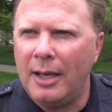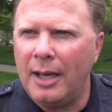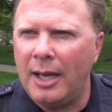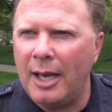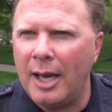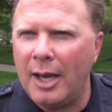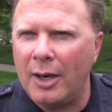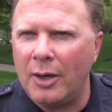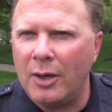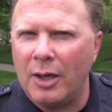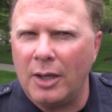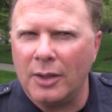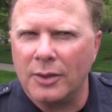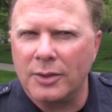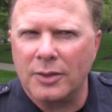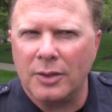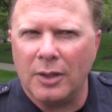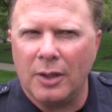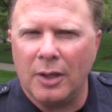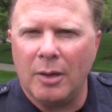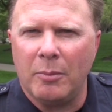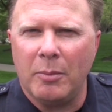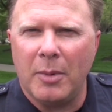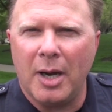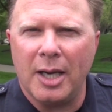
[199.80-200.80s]
And
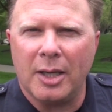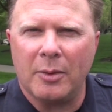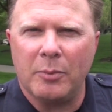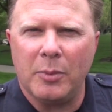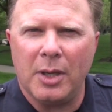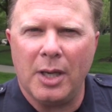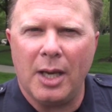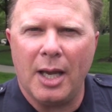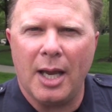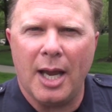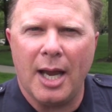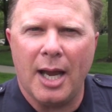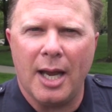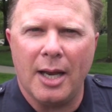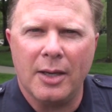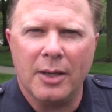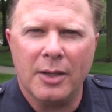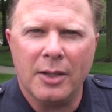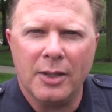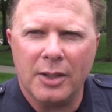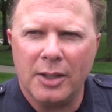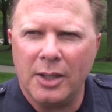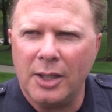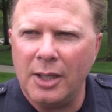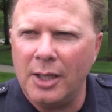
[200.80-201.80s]
also Mike Meehan,
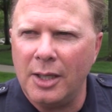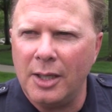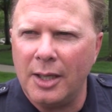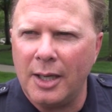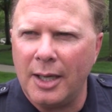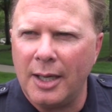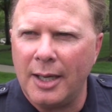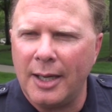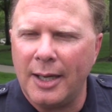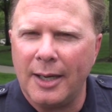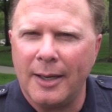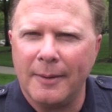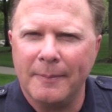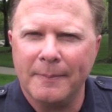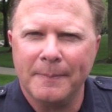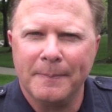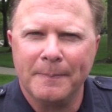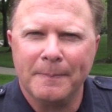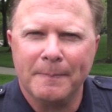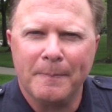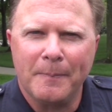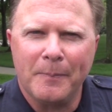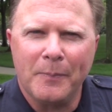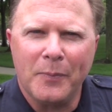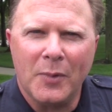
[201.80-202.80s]
the
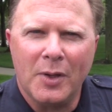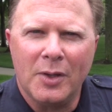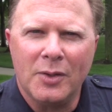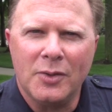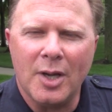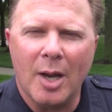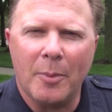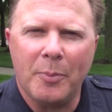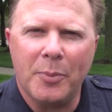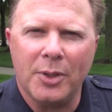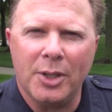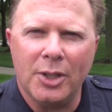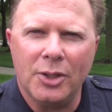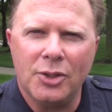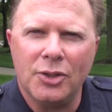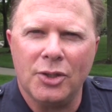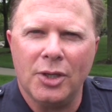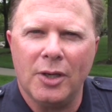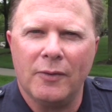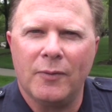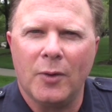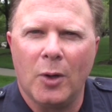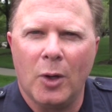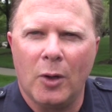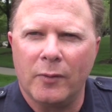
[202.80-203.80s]
uh, deputy
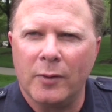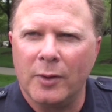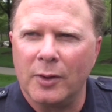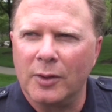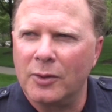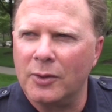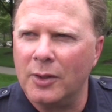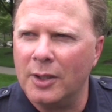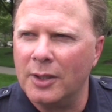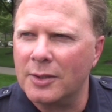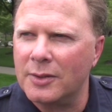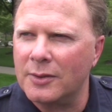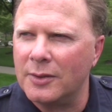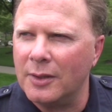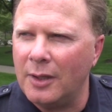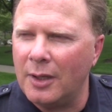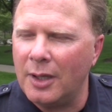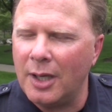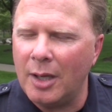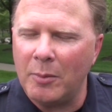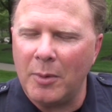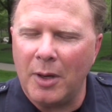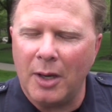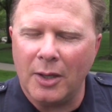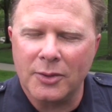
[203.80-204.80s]
chief over in Crystal.
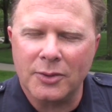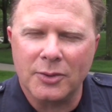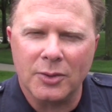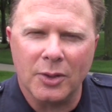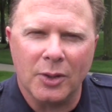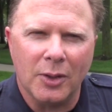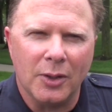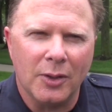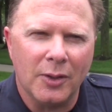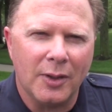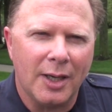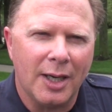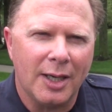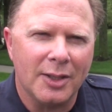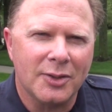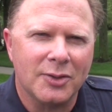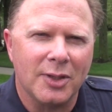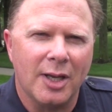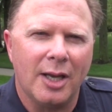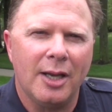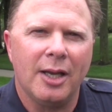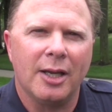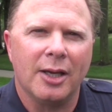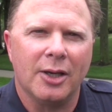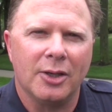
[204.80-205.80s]
I'm also uh,
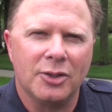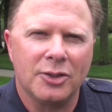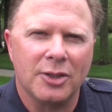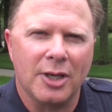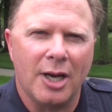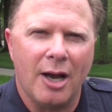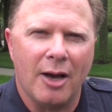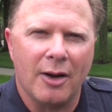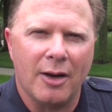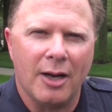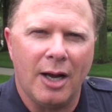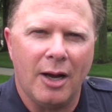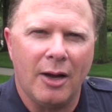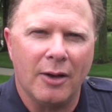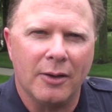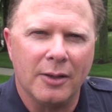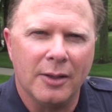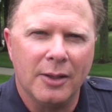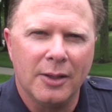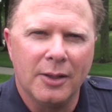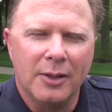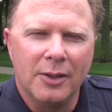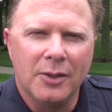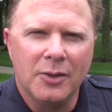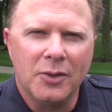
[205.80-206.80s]
sending a shout out
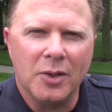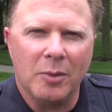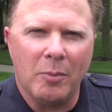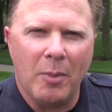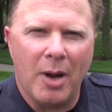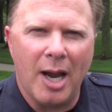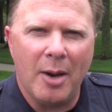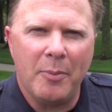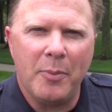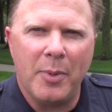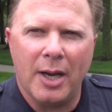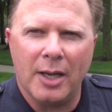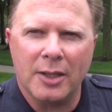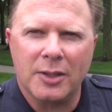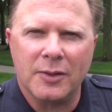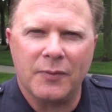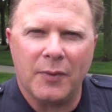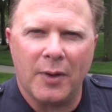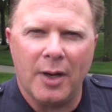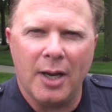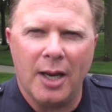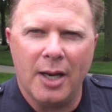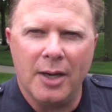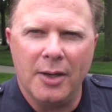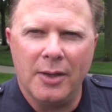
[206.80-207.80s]
to my best
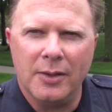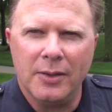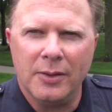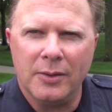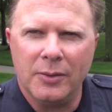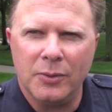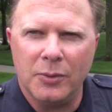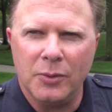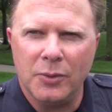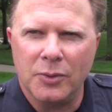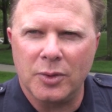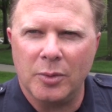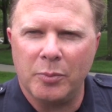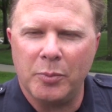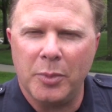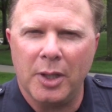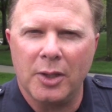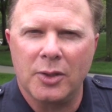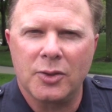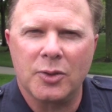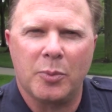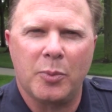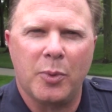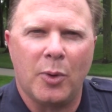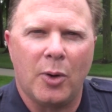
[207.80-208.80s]
friend, who's a
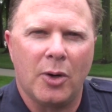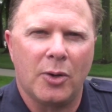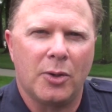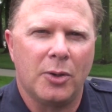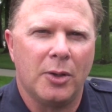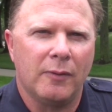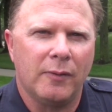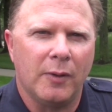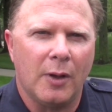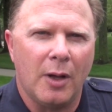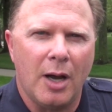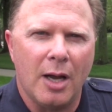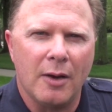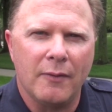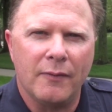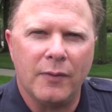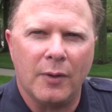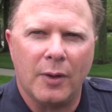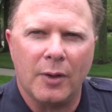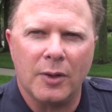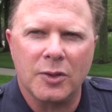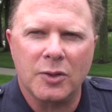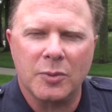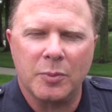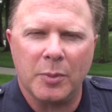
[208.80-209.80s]
big supporter of law
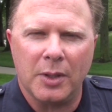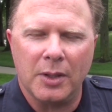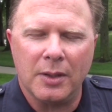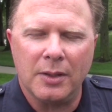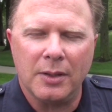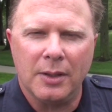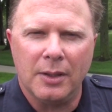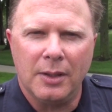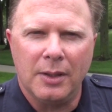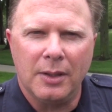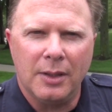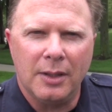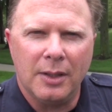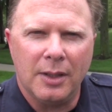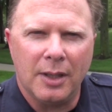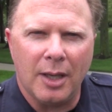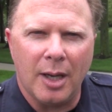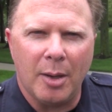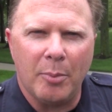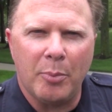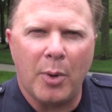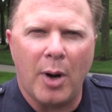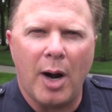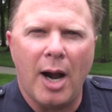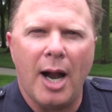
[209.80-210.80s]
enforcement,
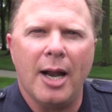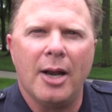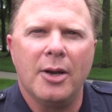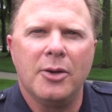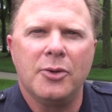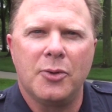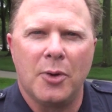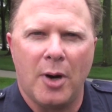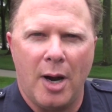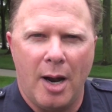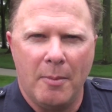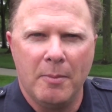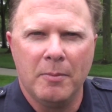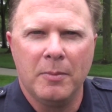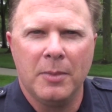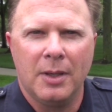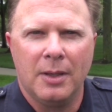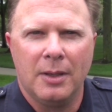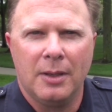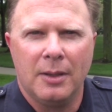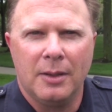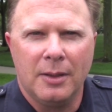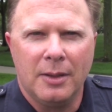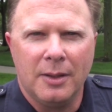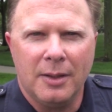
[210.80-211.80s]
uh, Brian Drum.
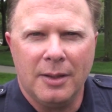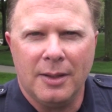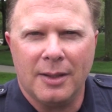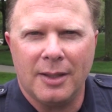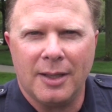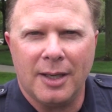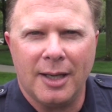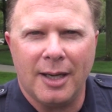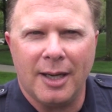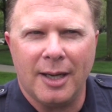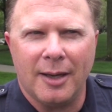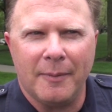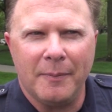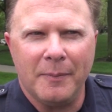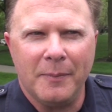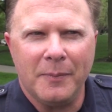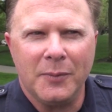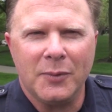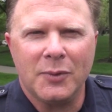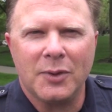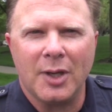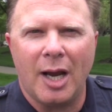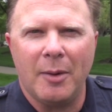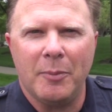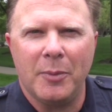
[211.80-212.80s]
Uh,
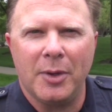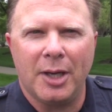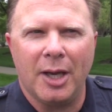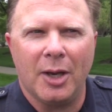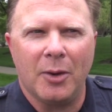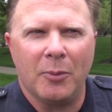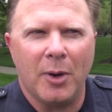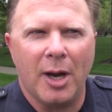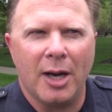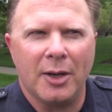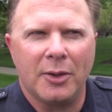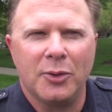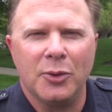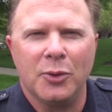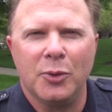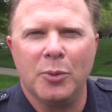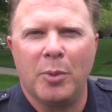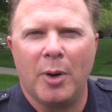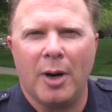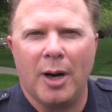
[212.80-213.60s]
time to get wet too,